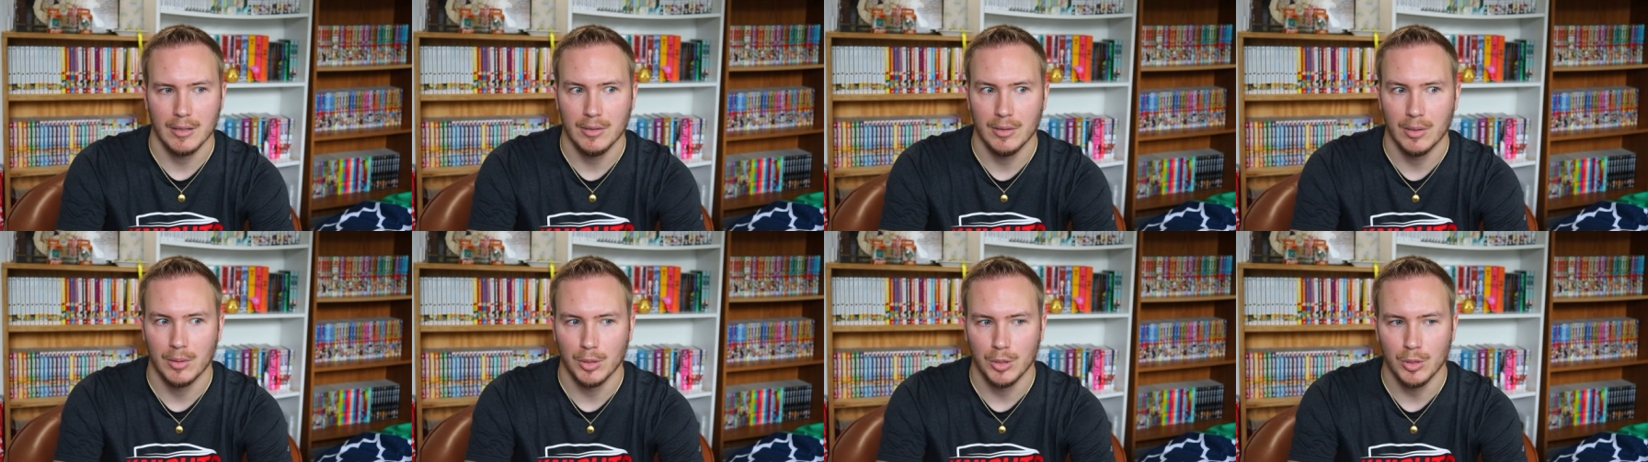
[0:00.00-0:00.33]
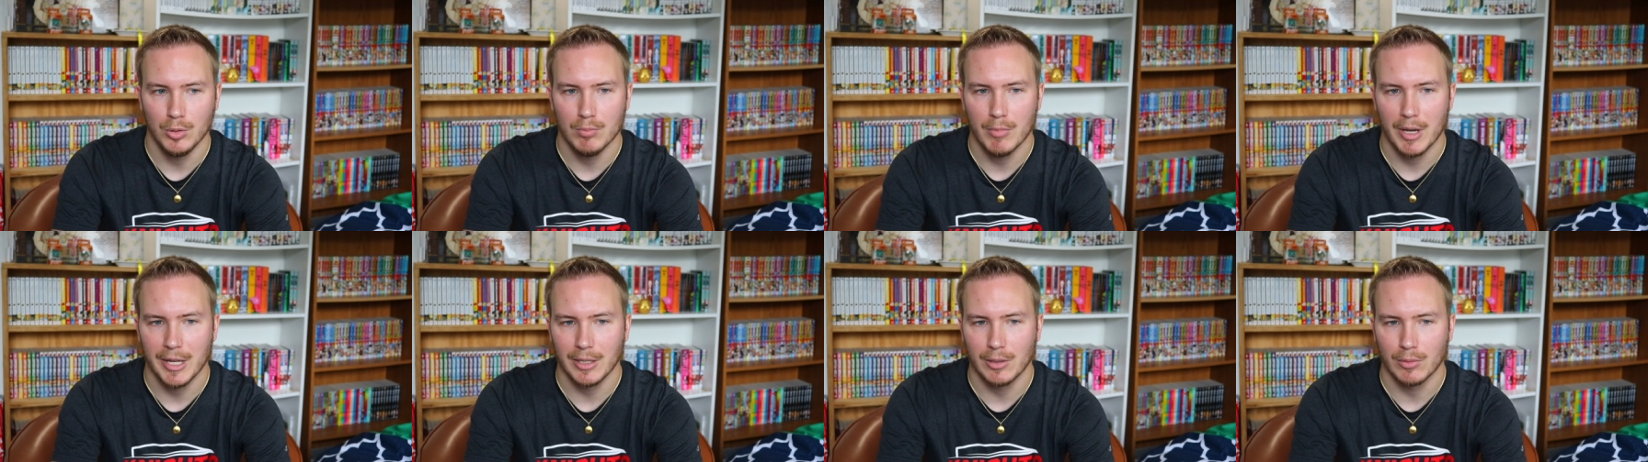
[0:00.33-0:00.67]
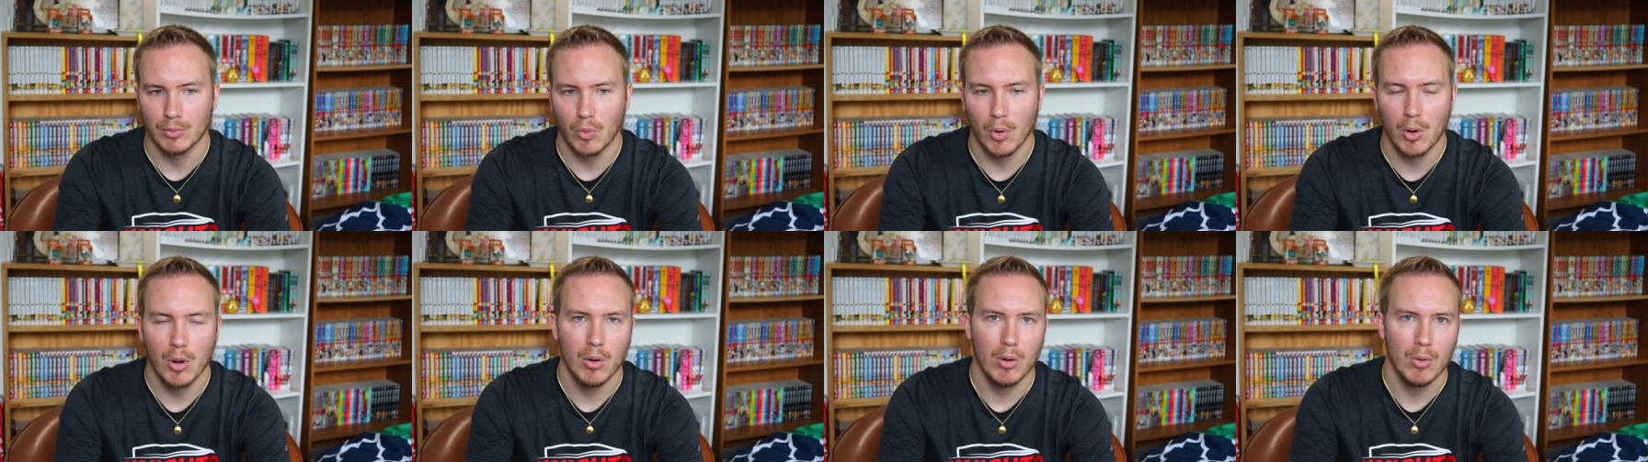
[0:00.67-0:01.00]
you know, you might
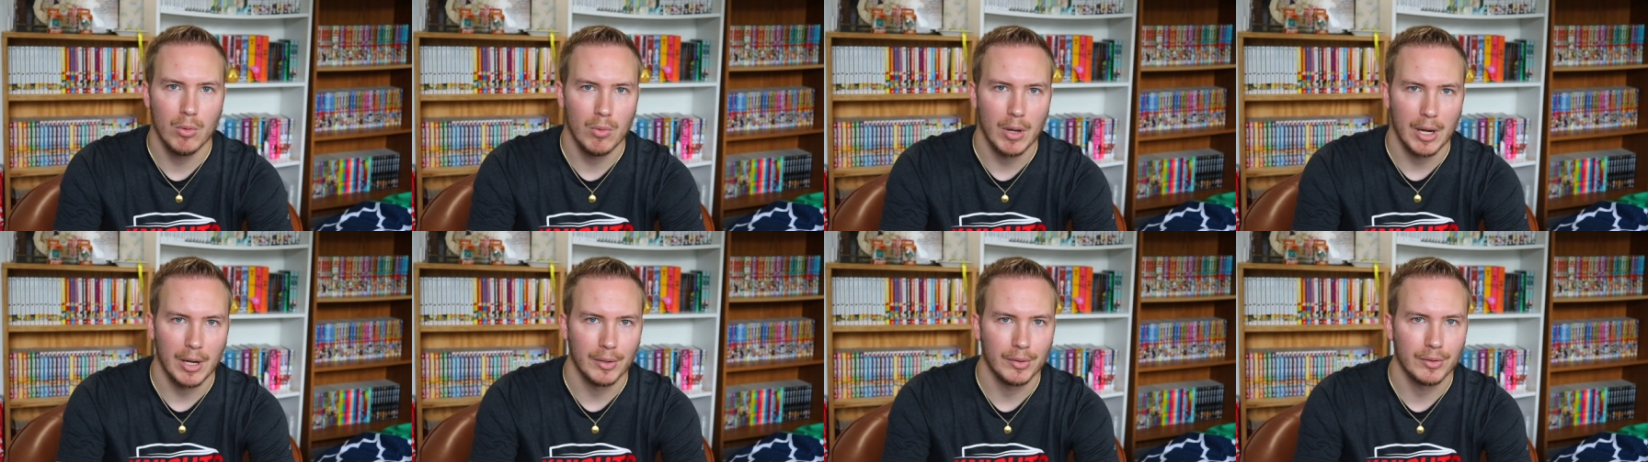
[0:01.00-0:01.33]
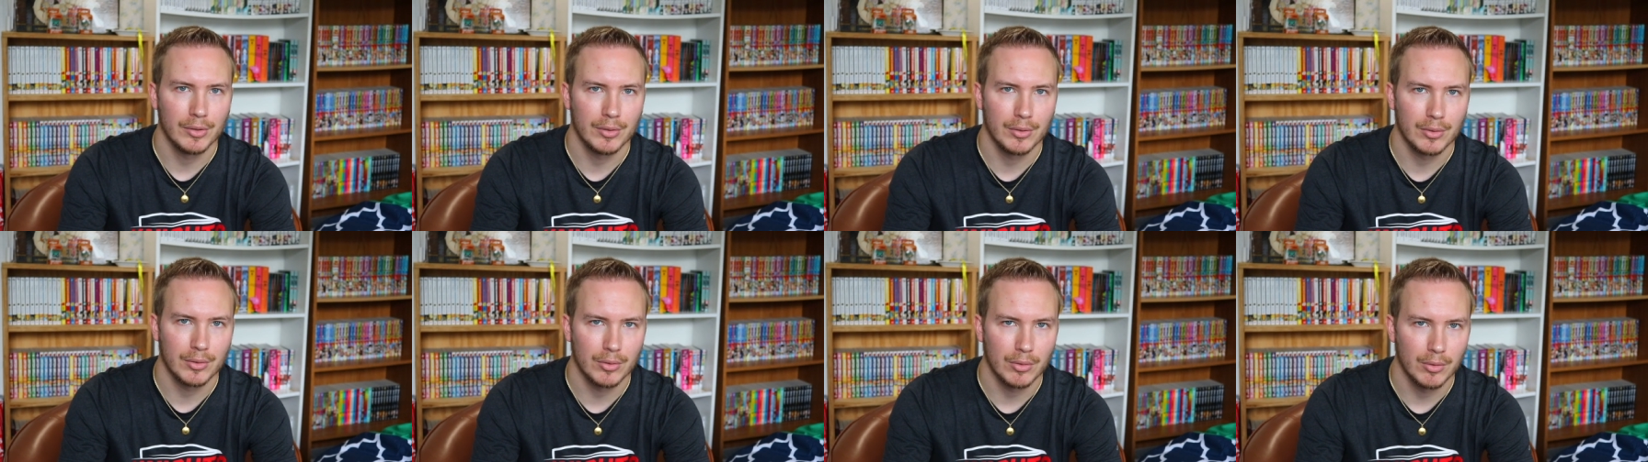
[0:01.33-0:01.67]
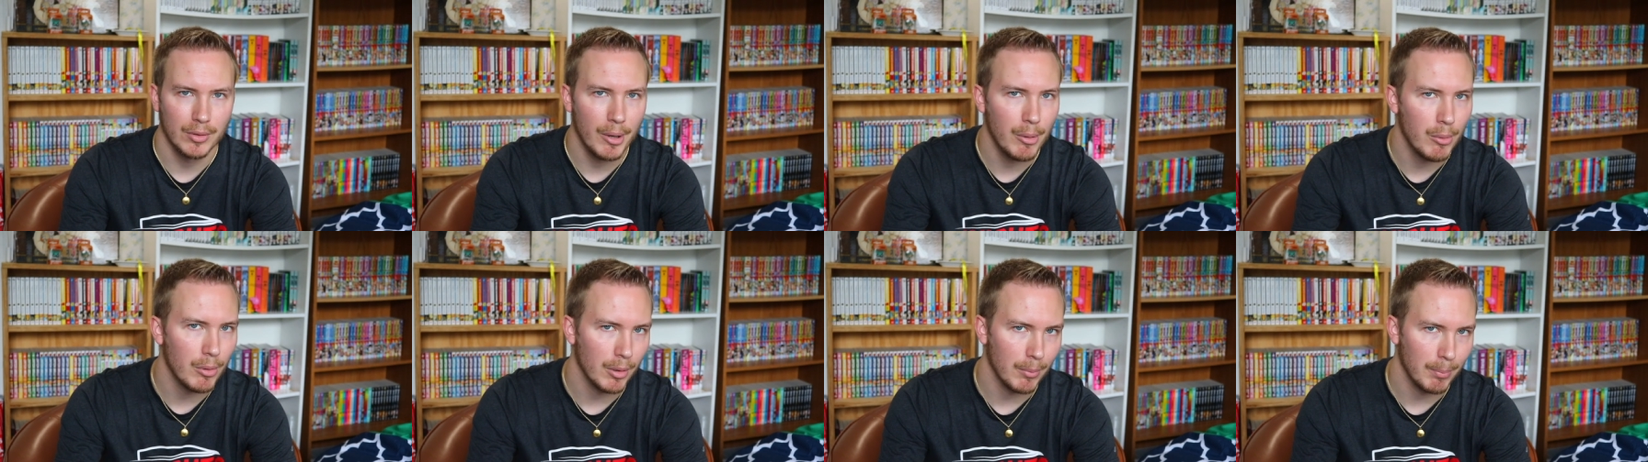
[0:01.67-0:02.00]
grow at a
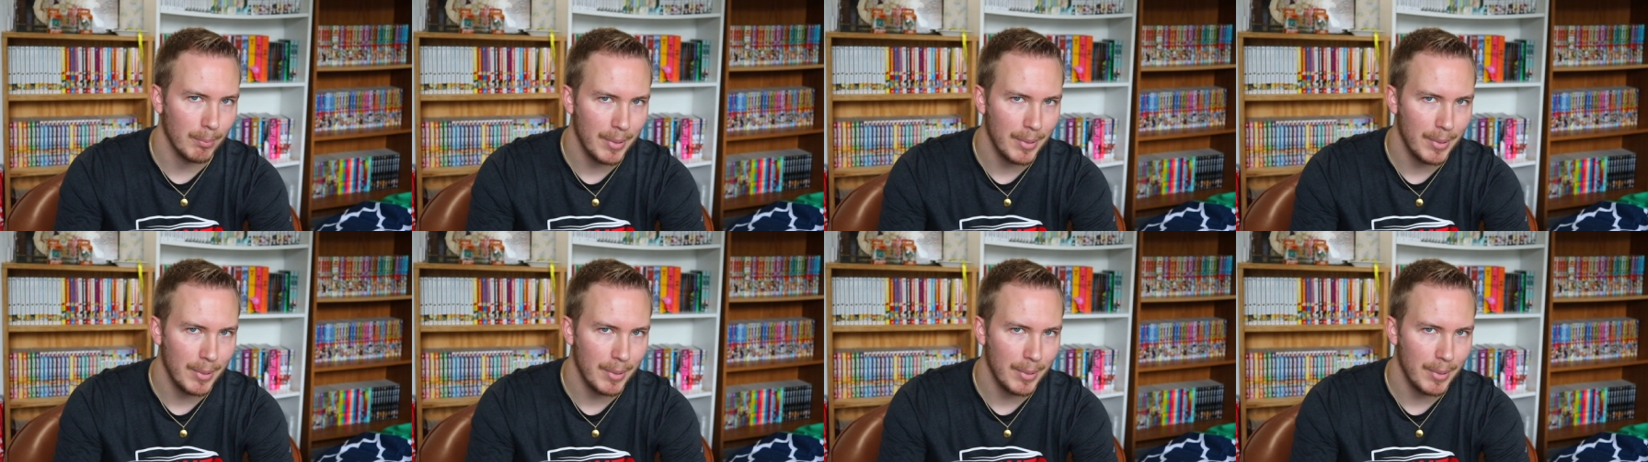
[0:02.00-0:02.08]
slower